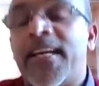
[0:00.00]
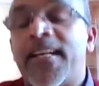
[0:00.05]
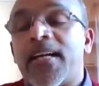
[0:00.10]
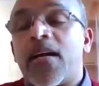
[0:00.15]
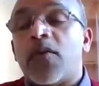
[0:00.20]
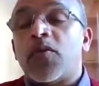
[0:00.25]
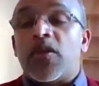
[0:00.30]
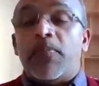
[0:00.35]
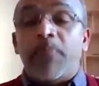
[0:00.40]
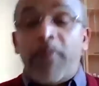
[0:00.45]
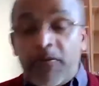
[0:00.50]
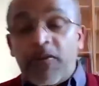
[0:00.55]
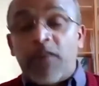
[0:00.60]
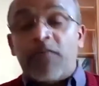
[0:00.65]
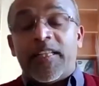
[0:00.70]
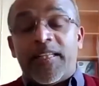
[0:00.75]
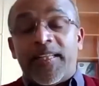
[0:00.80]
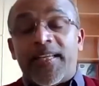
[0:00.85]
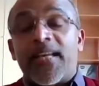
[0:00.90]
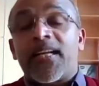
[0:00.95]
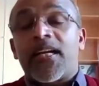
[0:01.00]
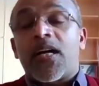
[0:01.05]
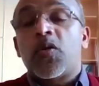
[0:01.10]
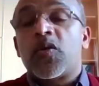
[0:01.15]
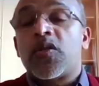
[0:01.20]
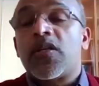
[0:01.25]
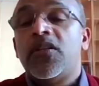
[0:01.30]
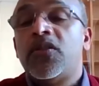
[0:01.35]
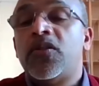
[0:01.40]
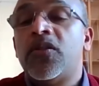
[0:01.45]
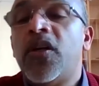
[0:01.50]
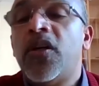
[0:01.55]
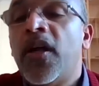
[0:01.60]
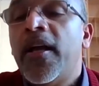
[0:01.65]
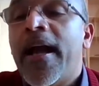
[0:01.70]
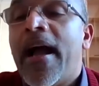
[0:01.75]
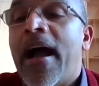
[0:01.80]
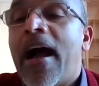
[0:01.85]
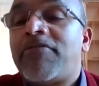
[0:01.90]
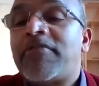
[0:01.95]
Vatican Council, before Vatican Council, do
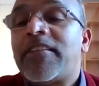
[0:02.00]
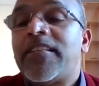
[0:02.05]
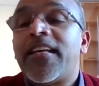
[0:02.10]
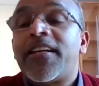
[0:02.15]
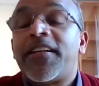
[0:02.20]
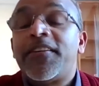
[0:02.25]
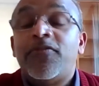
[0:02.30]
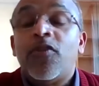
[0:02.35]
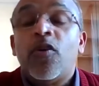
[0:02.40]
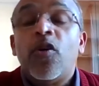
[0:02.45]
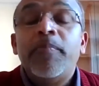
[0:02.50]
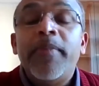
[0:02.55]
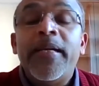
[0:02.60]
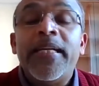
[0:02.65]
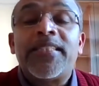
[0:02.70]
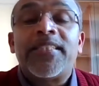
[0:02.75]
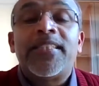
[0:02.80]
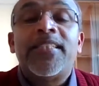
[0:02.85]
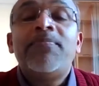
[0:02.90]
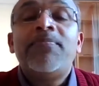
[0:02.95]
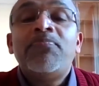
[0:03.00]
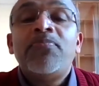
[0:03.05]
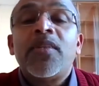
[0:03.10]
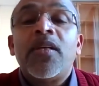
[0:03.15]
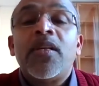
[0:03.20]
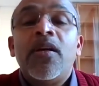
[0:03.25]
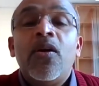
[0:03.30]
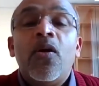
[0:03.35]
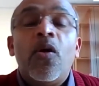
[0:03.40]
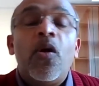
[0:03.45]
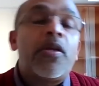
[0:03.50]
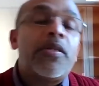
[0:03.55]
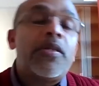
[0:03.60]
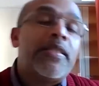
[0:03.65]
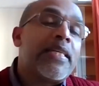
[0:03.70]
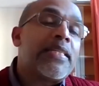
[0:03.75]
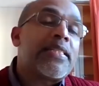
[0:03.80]
after the Reformation or